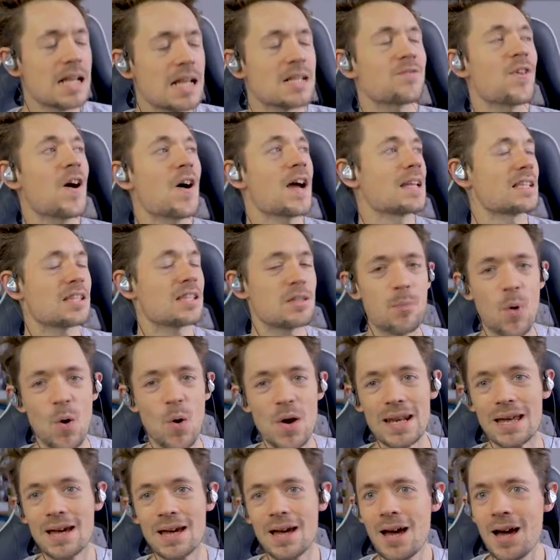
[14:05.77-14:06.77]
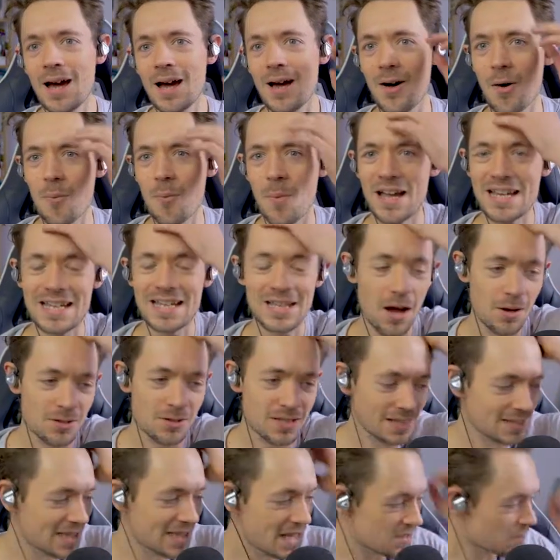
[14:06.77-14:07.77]
It's fine, it's the boiler. Oh my god,
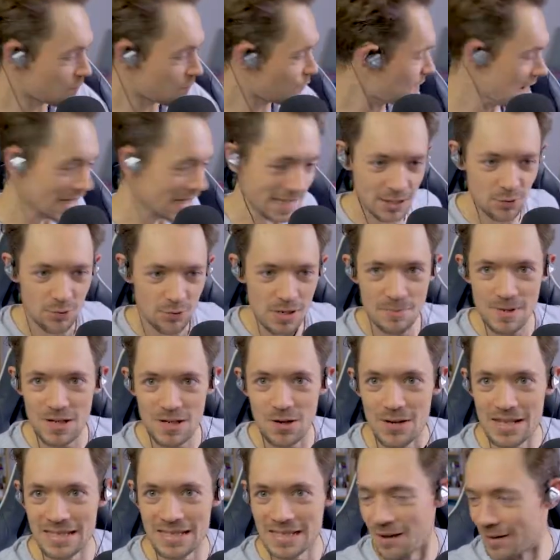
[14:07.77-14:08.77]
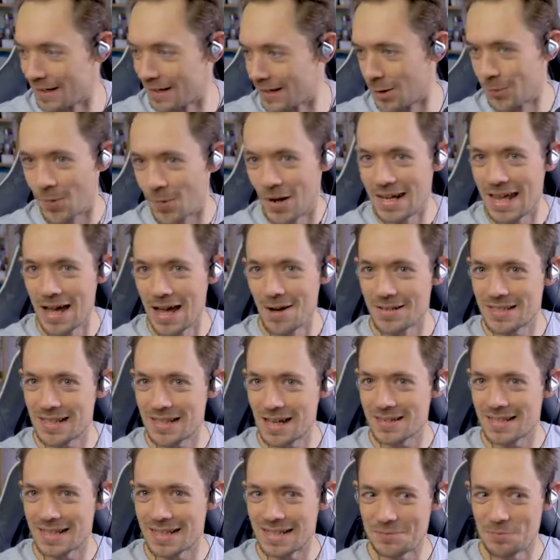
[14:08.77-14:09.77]
like, there's a really creepy noise going on right now. It
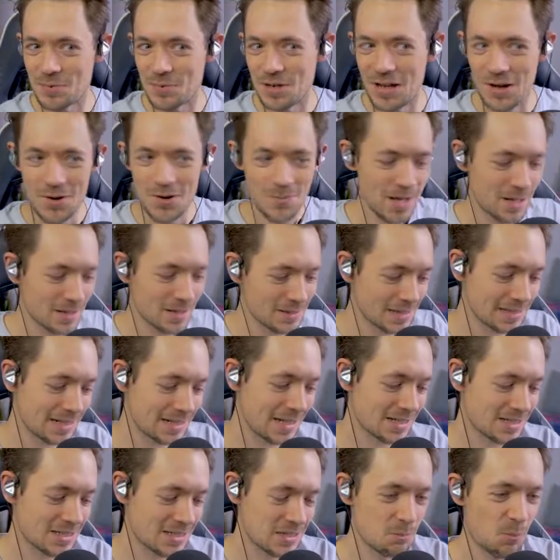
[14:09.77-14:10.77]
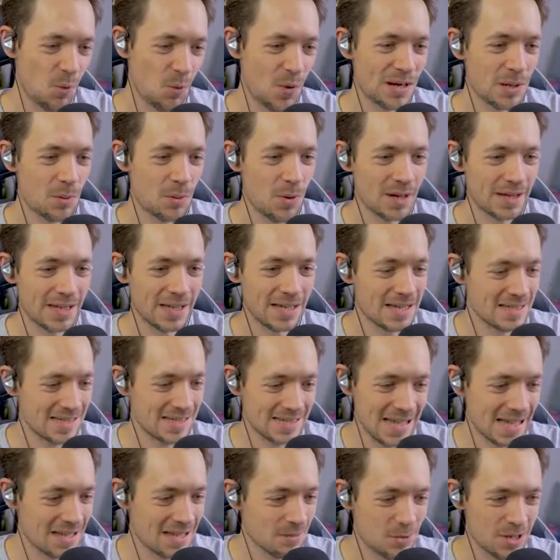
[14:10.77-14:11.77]
sounds like it's below me. I was like, no, it's the boiler working. It's
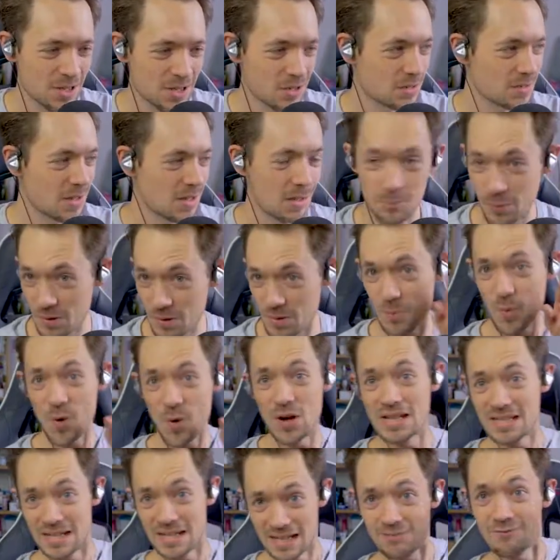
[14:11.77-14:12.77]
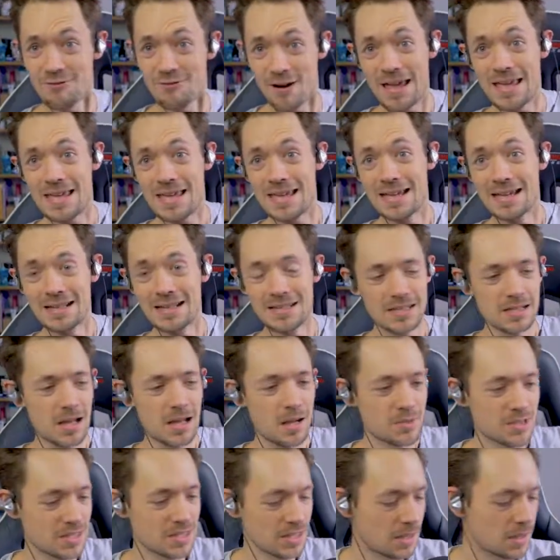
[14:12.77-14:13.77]
okay. We're good. But the boiler's like right here, so
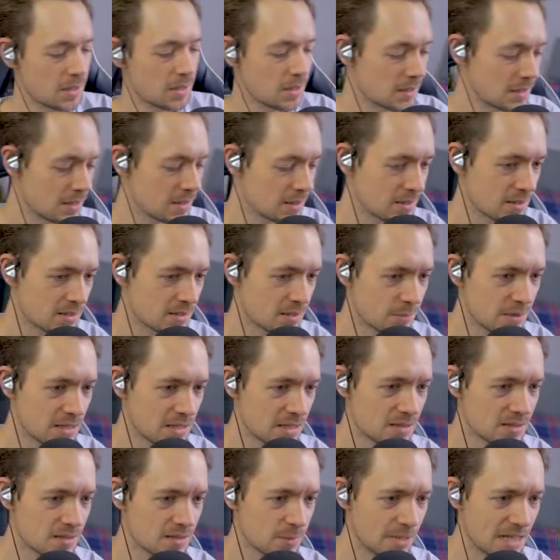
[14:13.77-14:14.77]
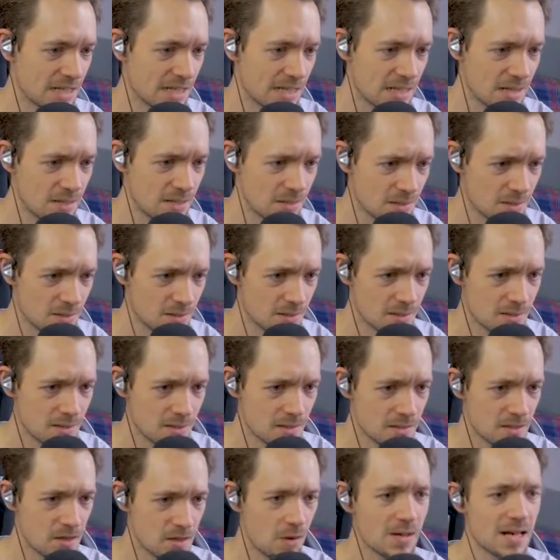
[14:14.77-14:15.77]
I'm just... Did, some, someone get in?
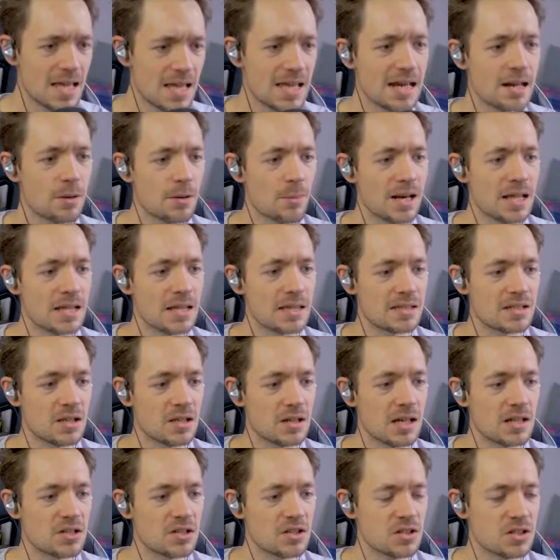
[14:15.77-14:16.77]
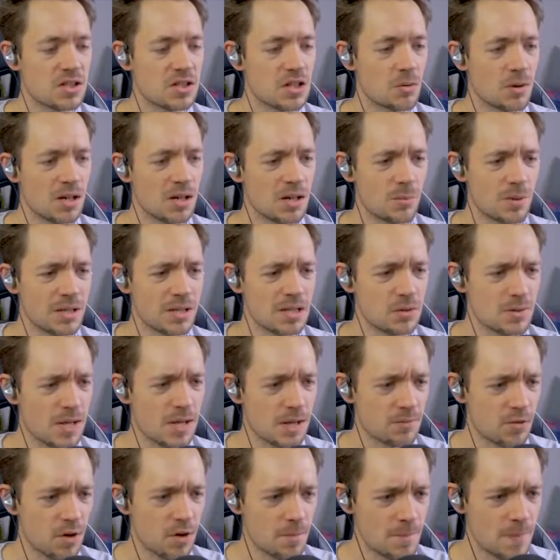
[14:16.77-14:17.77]
No one let anyone in. It's, just you. I don't know where you
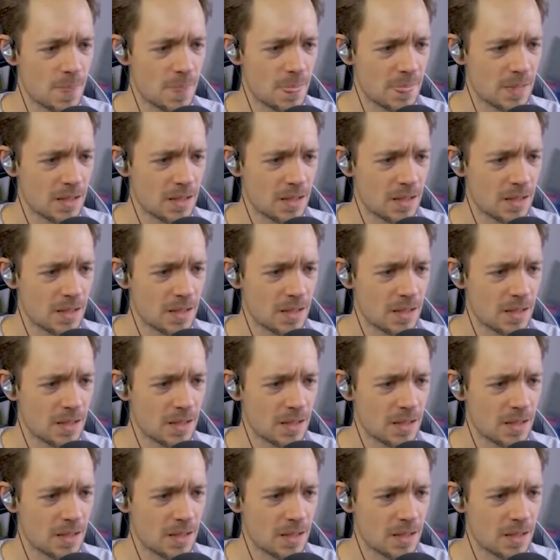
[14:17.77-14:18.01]
came from.